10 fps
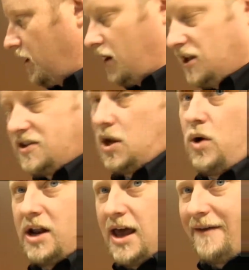He's going to
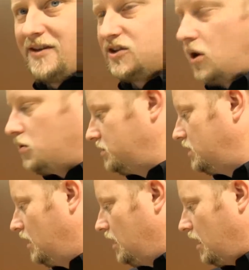want to have his own
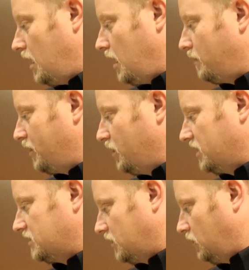ability
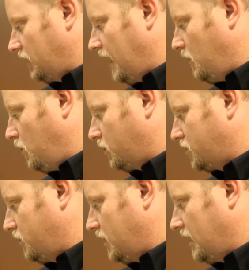to look at what we're
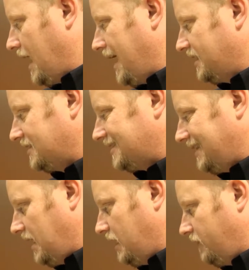doing and adding
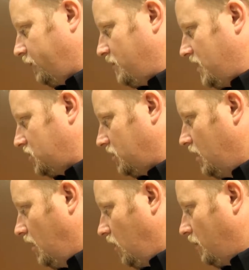slate information,
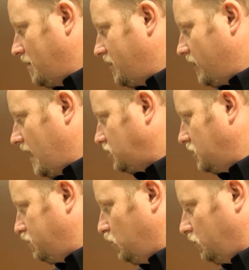or maybe they're actually
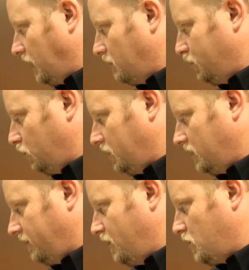pulling
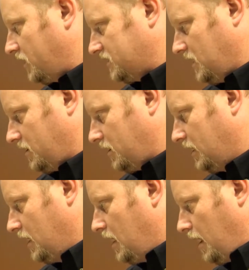the focus here.
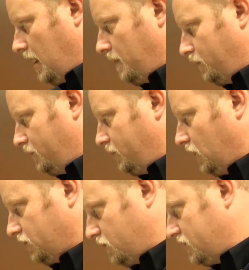So
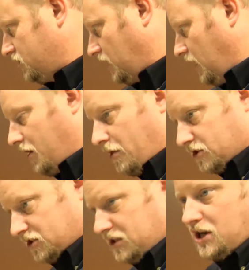this is another
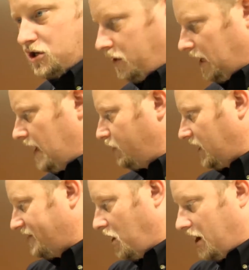station we could have. We could
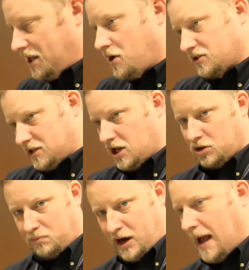have an audio
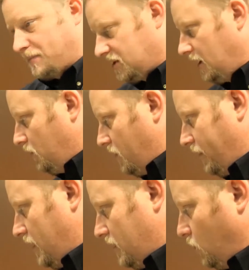station, perhaps, with
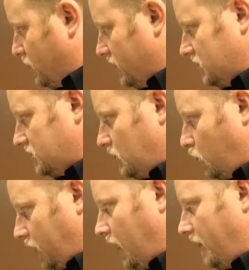an assistant
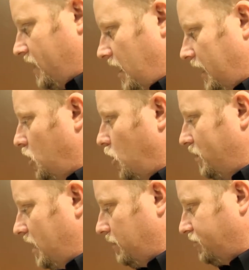working on the audio,
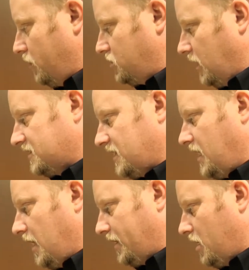being able to adjust the
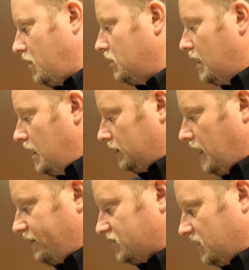audio
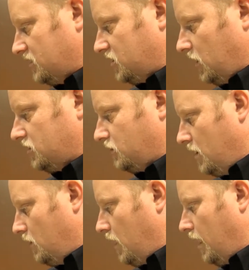levels and listening
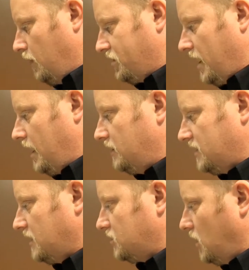with the
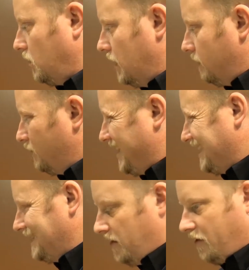headset. So the
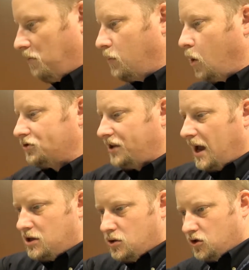idea of a
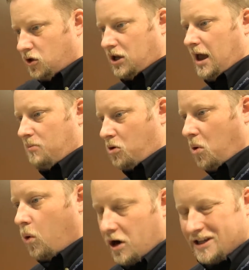multi-user camera
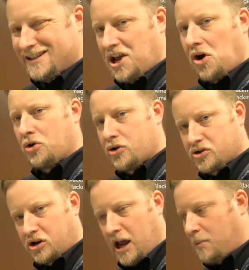or a single-user
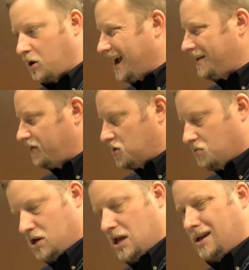camera, kind of a
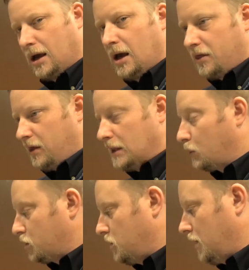unique thing that we're
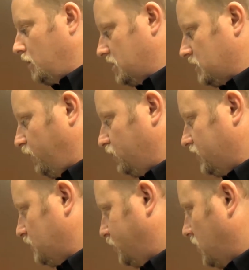doing with this
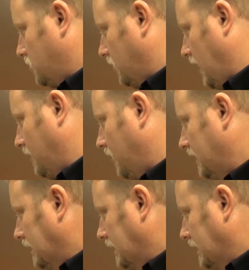full-size production camera.